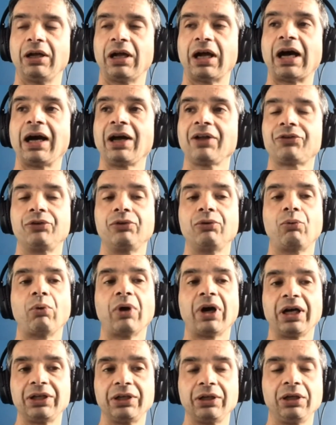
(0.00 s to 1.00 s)
are the
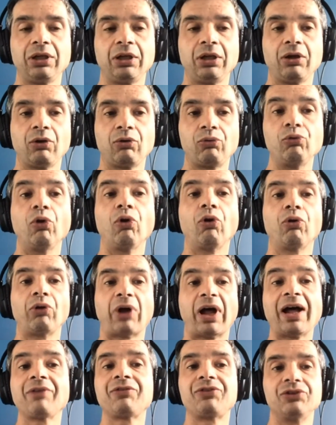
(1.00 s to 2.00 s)
one who
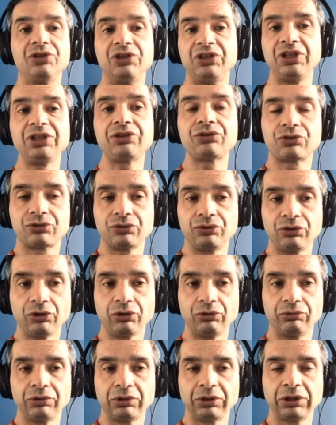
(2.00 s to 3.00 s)
have the need to
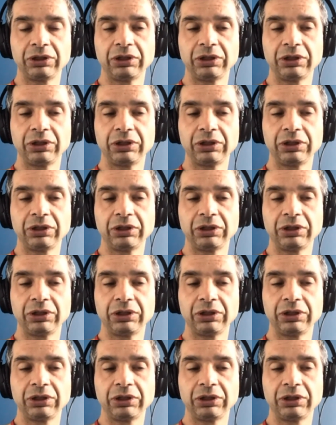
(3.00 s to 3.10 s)
know.